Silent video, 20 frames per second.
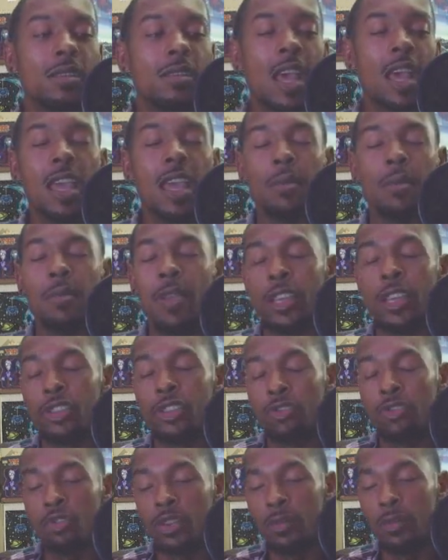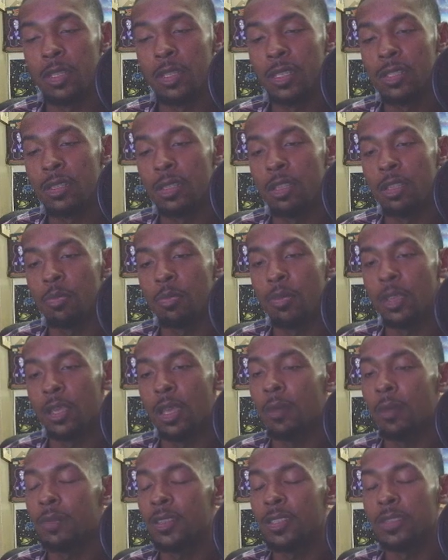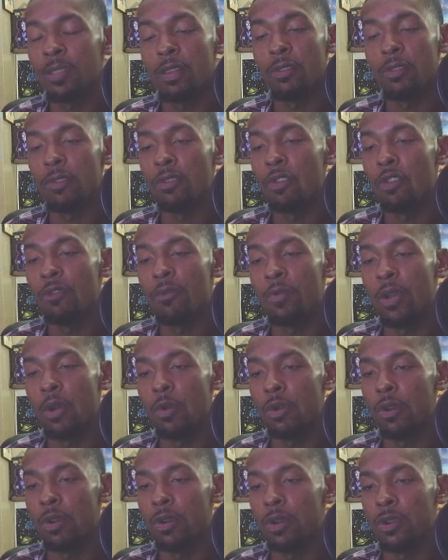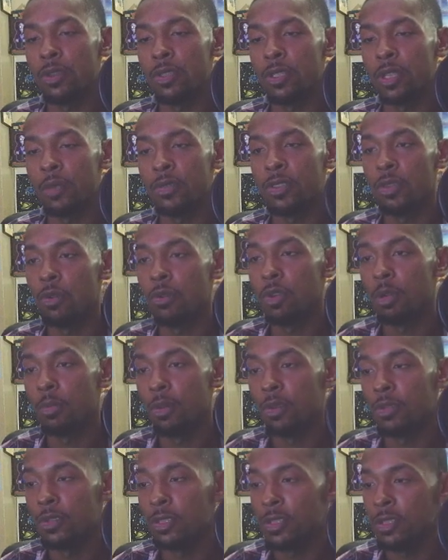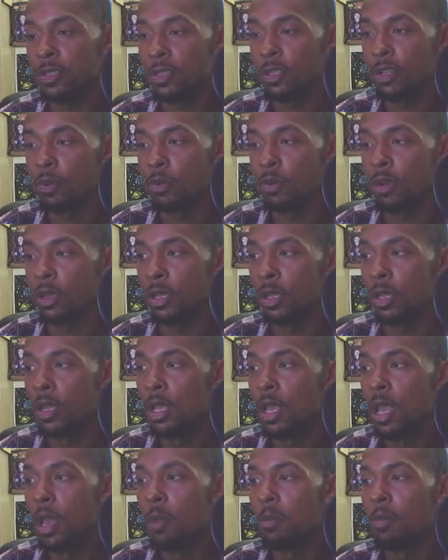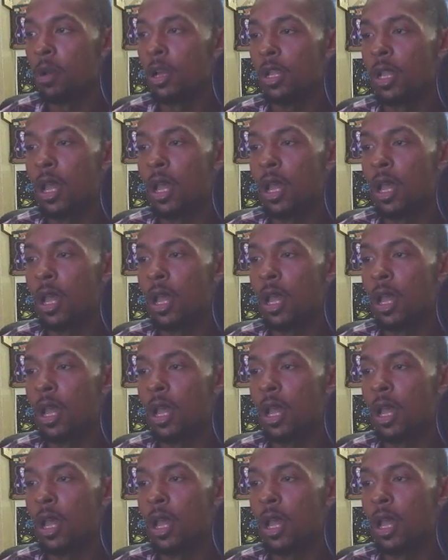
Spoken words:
I am extremely sleepy. I've been stuttering over my words. I'm still going to post this anyway. But